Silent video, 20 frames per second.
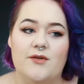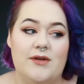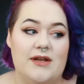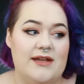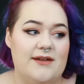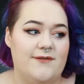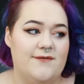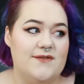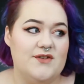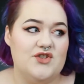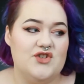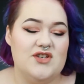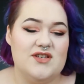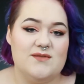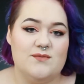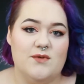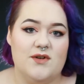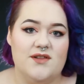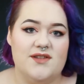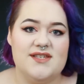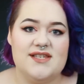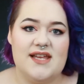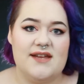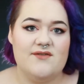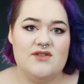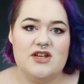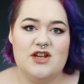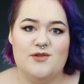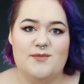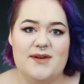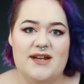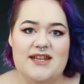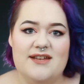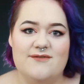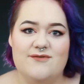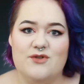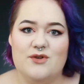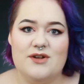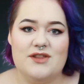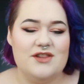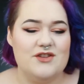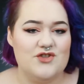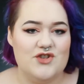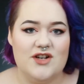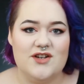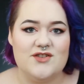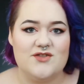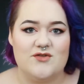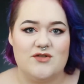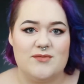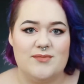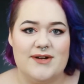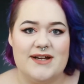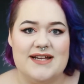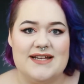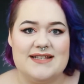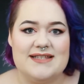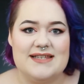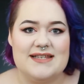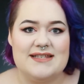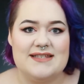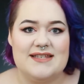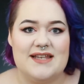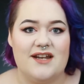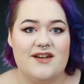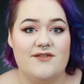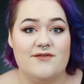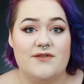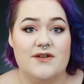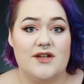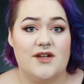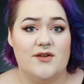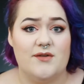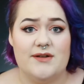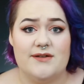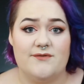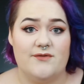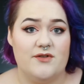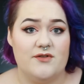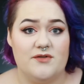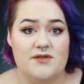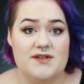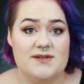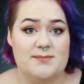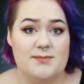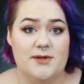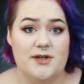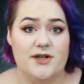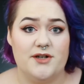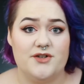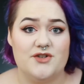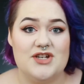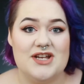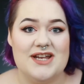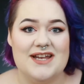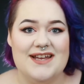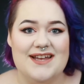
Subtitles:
if it's just worth saving your money for the drugstore brands instead of going for the splurge.